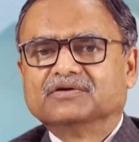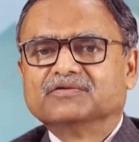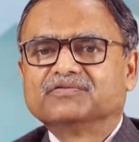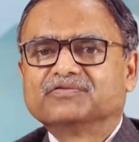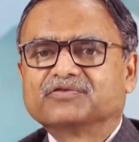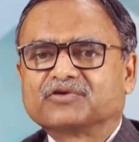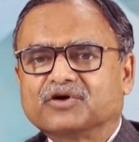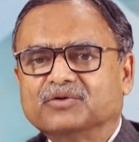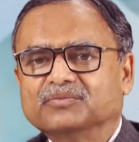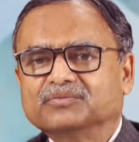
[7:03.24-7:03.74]

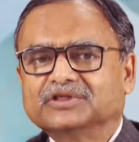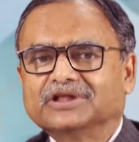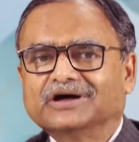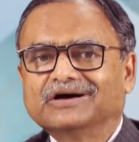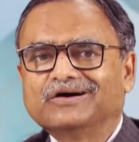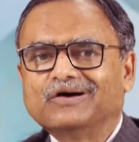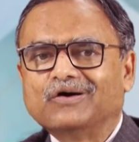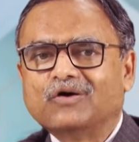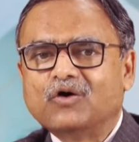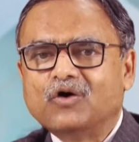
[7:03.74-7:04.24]
from the
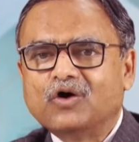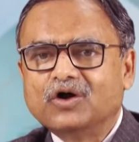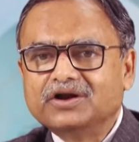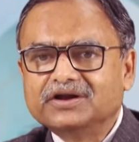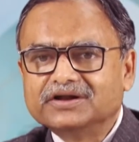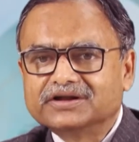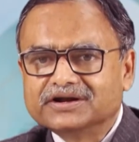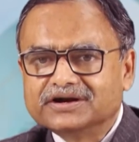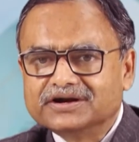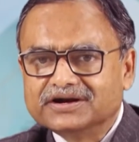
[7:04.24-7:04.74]

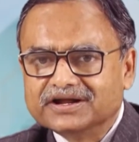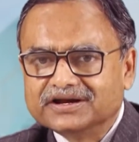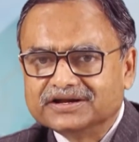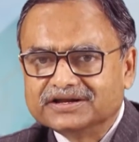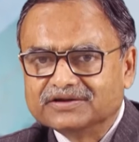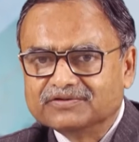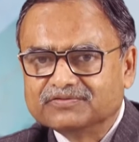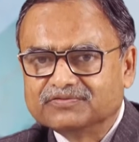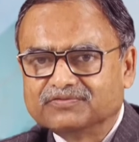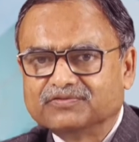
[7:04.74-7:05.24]

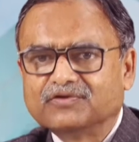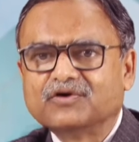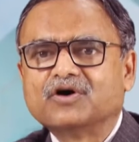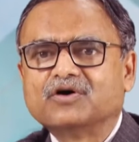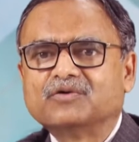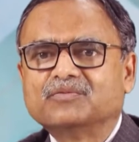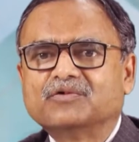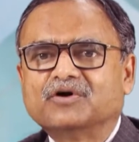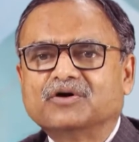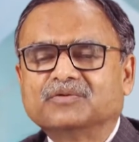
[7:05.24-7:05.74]
alternative
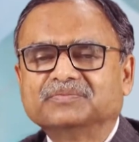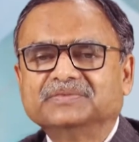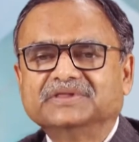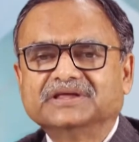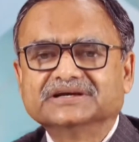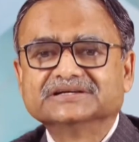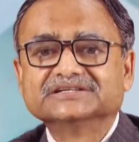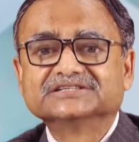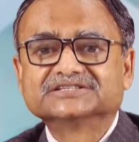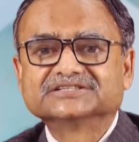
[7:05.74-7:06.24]
form of
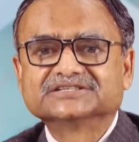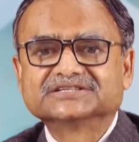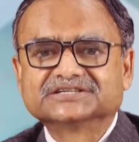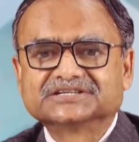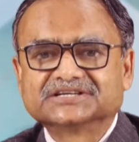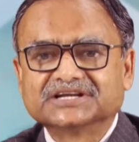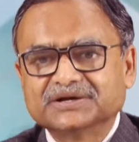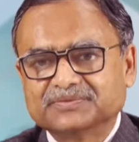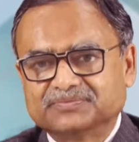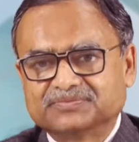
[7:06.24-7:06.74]
the
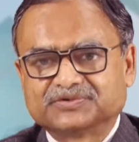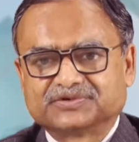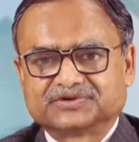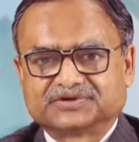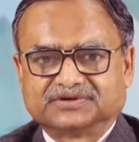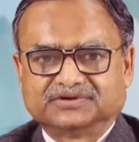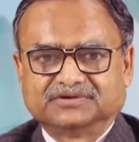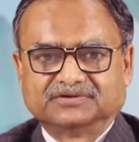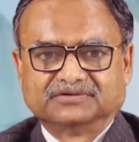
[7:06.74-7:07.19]
steps.